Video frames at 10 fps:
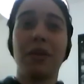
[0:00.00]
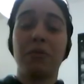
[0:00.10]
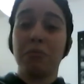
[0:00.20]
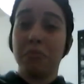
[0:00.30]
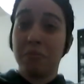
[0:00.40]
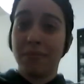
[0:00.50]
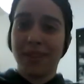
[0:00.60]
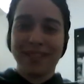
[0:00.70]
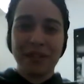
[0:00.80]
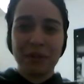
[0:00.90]
it
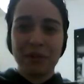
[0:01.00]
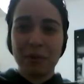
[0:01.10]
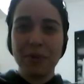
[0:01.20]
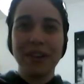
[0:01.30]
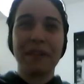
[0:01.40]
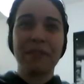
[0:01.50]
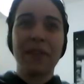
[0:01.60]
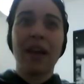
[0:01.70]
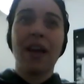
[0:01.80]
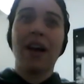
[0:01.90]
makes it look so pretty.
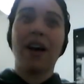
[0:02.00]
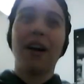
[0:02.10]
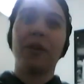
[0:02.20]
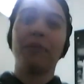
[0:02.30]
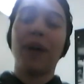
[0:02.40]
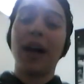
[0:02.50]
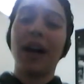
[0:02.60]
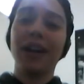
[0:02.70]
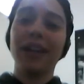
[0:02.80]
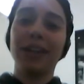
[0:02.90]

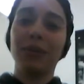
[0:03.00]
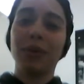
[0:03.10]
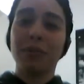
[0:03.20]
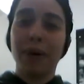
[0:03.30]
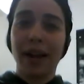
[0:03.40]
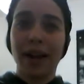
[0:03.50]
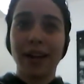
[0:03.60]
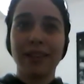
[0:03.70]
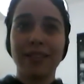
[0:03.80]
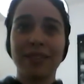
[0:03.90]
I eat with my
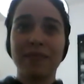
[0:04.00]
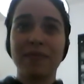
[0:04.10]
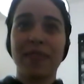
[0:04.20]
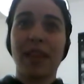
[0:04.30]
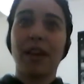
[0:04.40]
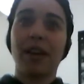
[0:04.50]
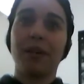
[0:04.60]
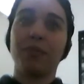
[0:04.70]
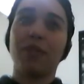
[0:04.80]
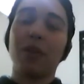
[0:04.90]
eyes,
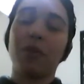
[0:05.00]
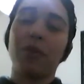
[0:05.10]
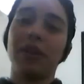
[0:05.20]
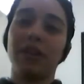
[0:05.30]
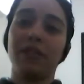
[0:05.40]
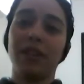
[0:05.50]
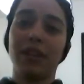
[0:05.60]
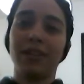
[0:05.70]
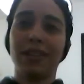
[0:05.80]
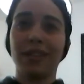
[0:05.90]
so if
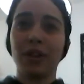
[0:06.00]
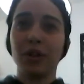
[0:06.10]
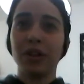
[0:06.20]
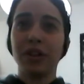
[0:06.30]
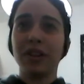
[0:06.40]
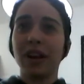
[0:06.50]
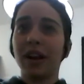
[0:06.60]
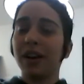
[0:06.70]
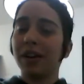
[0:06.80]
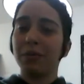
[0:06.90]
it doesn't look good,
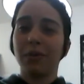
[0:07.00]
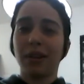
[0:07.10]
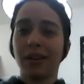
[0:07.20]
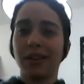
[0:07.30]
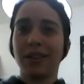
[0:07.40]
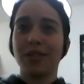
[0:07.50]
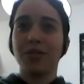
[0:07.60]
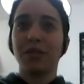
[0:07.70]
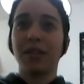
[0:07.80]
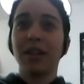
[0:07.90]
I'm not going to touch
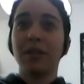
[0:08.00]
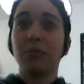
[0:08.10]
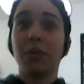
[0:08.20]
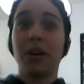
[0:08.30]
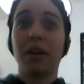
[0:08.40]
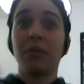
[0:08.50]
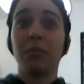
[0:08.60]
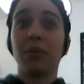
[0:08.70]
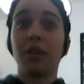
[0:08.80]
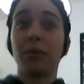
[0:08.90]
it. But
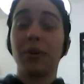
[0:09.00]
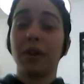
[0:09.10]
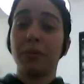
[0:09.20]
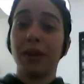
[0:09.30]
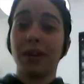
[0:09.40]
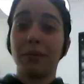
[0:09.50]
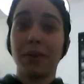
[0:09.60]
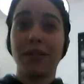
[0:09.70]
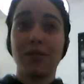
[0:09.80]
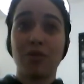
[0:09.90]
putting what I make in a
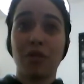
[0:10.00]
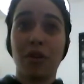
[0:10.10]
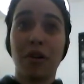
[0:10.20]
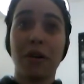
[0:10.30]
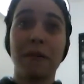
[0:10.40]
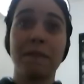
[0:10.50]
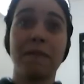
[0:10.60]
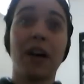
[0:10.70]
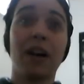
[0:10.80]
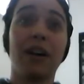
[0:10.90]
mason jar
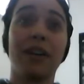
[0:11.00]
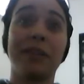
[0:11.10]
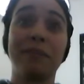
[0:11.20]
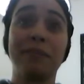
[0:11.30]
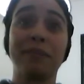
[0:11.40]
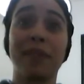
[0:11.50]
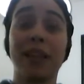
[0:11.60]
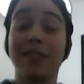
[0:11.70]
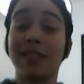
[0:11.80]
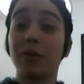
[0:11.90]

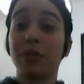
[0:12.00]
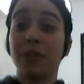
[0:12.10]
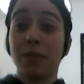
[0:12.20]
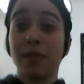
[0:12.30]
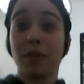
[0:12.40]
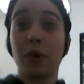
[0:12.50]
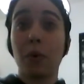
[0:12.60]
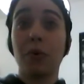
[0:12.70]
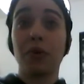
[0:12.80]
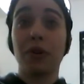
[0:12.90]
has to go in a specific
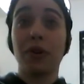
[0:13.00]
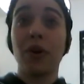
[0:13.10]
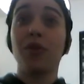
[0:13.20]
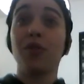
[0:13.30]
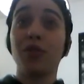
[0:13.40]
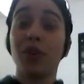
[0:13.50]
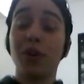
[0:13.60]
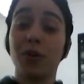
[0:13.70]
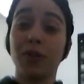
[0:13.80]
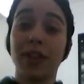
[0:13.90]
order.
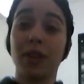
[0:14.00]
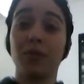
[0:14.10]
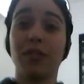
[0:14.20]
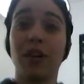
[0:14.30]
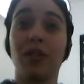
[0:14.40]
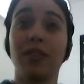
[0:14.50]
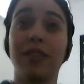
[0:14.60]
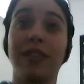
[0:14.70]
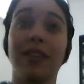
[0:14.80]
So the end result,